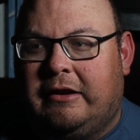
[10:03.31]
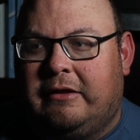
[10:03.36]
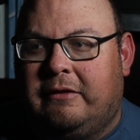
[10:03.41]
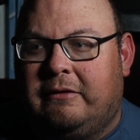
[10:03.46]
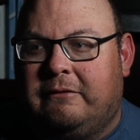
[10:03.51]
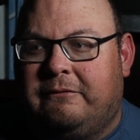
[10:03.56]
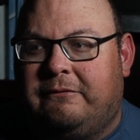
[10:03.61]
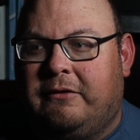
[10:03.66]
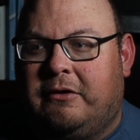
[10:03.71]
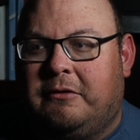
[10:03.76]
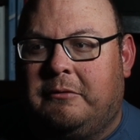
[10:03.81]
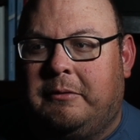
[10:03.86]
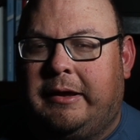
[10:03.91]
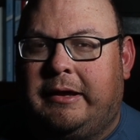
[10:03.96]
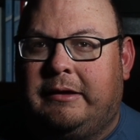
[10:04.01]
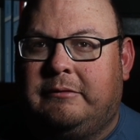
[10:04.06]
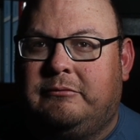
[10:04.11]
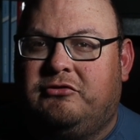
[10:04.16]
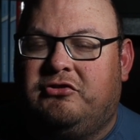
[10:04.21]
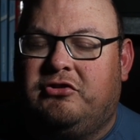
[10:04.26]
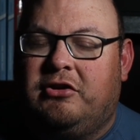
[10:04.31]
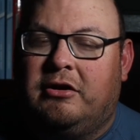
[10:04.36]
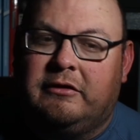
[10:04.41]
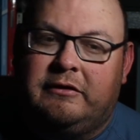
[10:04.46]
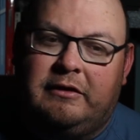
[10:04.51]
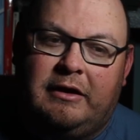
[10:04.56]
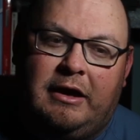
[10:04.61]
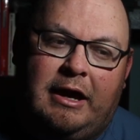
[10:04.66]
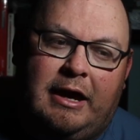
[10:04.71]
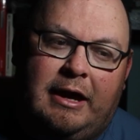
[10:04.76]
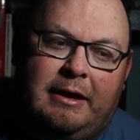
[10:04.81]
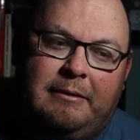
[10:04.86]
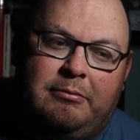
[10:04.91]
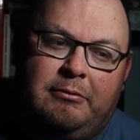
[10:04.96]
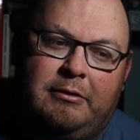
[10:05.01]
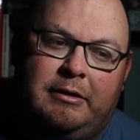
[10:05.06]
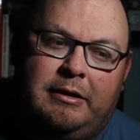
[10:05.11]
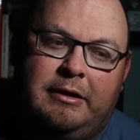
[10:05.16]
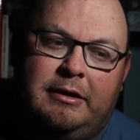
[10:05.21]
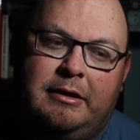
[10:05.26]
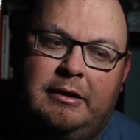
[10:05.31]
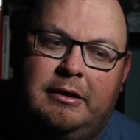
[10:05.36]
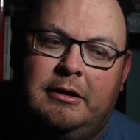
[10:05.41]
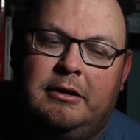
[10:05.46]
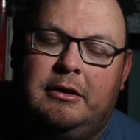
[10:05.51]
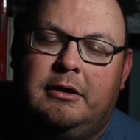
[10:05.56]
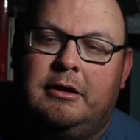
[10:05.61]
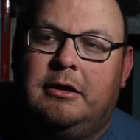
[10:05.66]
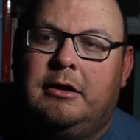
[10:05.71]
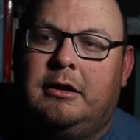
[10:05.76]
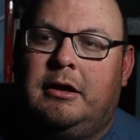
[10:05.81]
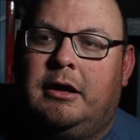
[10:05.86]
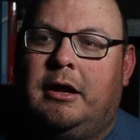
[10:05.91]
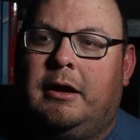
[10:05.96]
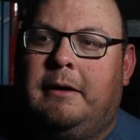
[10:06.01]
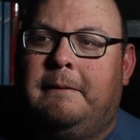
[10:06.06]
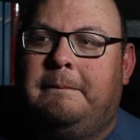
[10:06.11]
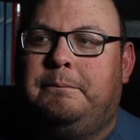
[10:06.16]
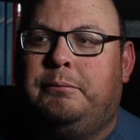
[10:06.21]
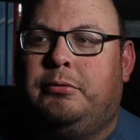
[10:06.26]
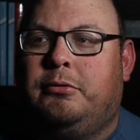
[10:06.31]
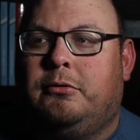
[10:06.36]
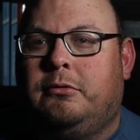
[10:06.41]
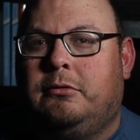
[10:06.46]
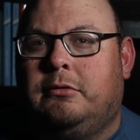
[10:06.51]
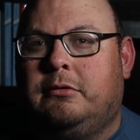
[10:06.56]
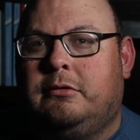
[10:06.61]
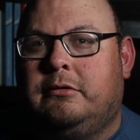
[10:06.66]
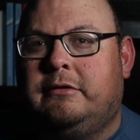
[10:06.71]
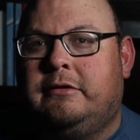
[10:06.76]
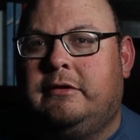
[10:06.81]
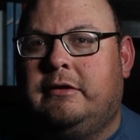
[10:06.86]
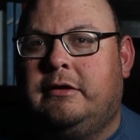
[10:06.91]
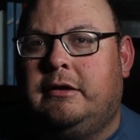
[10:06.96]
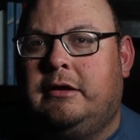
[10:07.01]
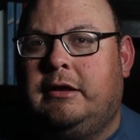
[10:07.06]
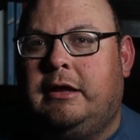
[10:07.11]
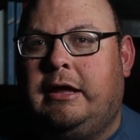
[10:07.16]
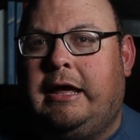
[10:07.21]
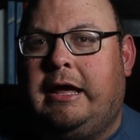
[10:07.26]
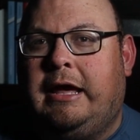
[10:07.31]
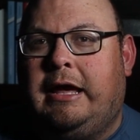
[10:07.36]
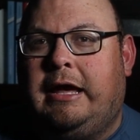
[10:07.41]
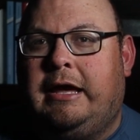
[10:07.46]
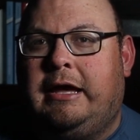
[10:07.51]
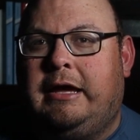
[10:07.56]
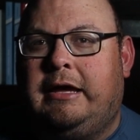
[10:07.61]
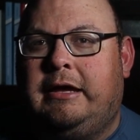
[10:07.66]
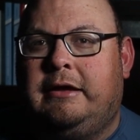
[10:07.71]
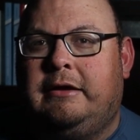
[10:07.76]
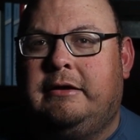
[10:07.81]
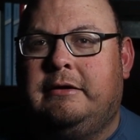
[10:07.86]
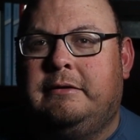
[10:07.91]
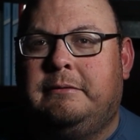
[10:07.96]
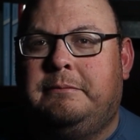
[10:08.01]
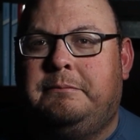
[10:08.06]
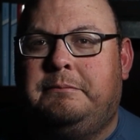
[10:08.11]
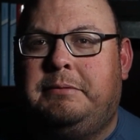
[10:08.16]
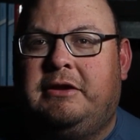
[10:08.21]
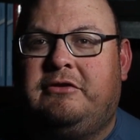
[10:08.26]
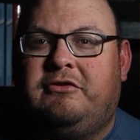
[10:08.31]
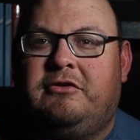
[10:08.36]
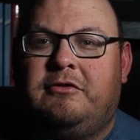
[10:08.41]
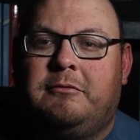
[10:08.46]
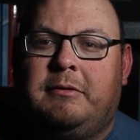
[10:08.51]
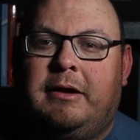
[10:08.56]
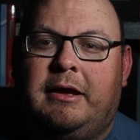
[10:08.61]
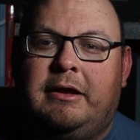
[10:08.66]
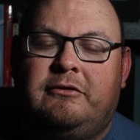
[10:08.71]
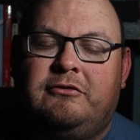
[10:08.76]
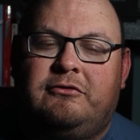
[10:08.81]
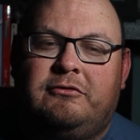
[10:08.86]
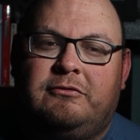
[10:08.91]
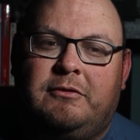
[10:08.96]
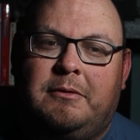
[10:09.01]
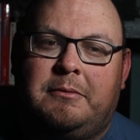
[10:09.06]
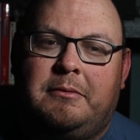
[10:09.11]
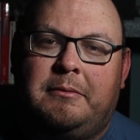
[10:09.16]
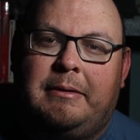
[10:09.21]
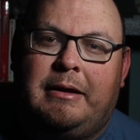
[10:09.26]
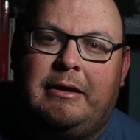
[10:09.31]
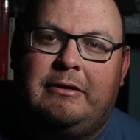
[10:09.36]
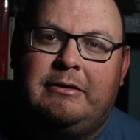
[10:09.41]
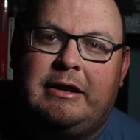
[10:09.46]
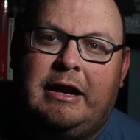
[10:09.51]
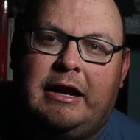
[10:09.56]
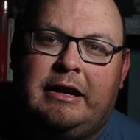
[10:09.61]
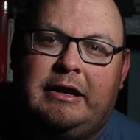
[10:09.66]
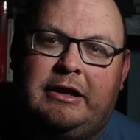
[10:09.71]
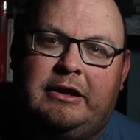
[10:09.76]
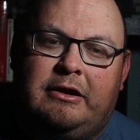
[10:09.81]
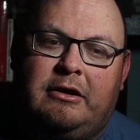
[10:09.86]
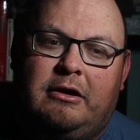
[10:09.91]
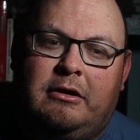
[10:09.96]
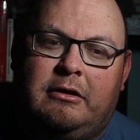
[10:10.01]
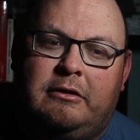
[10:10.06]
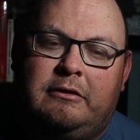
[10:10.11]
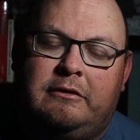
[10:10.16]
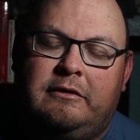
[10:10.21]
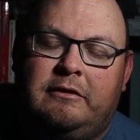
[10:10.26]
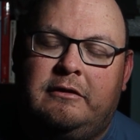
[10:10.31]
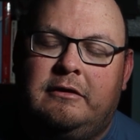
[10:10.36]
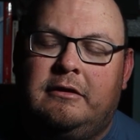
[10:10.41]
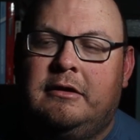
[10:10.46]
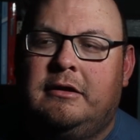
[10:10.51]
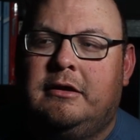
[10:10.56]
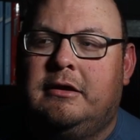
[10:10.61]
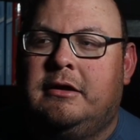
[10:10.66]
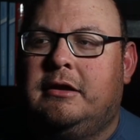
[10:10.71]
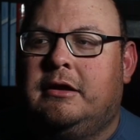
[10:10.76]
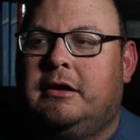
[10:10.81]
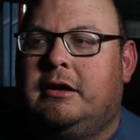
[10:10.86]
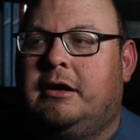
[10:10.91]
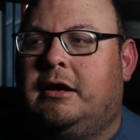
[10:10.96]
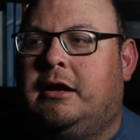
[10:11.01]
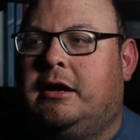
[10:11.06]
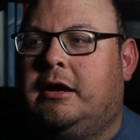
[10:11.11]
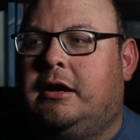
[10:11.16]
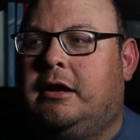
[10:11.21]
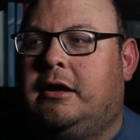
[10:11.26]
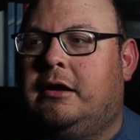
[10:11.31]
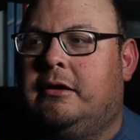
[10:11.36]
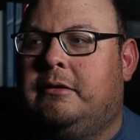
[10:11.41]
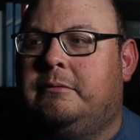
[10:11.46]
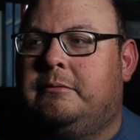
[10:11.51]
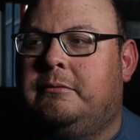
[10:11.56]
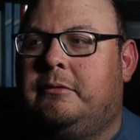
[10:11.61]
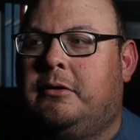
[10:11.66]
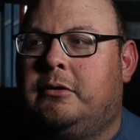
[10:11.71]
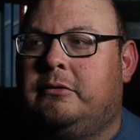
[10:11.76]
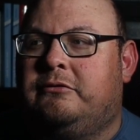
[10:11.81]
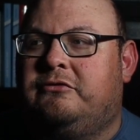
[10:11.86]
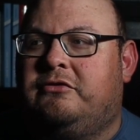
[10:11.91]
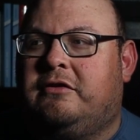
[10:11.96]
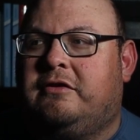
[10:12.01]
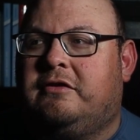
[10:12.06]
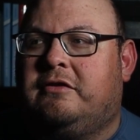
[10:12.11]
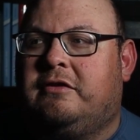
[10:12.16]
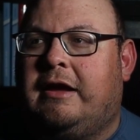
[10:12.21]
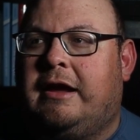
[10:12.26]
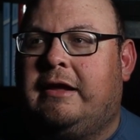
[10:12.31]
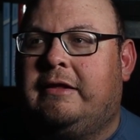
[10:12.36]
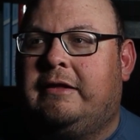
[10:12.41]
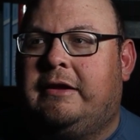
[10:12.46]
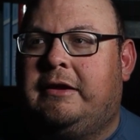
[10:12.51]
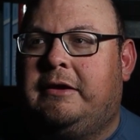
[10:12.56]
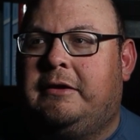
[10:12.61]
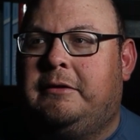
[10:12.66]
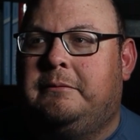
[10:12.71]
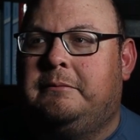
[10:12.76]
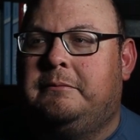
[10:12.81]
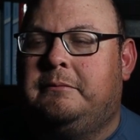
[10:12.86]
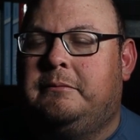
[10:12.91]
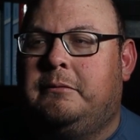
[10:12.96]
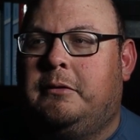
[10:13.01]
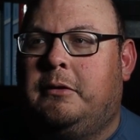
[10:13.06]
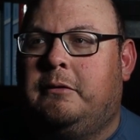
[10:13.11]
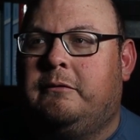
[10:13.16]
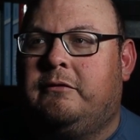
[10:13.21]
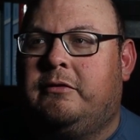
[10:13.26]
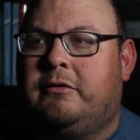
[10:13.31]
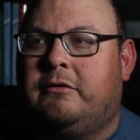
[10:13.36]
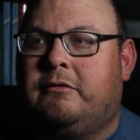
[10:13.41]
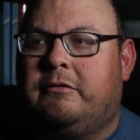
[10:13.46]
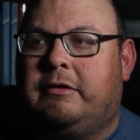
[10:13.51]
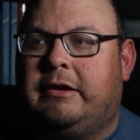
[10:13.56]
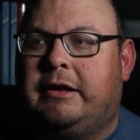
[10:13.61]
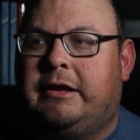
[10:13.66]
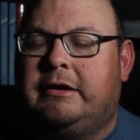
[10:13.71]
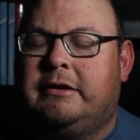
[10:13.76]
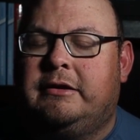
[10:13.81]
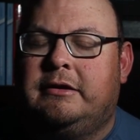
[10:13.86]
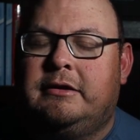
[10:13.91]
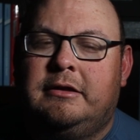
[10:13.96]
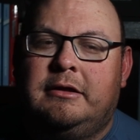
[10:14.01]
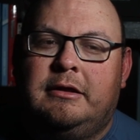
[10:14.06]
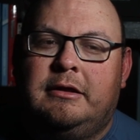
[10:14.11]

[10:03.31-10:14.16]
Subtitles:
it in the fairway, chunked a hybrid, pulled a pitching wedge from about 90 yards, just slightly over the green,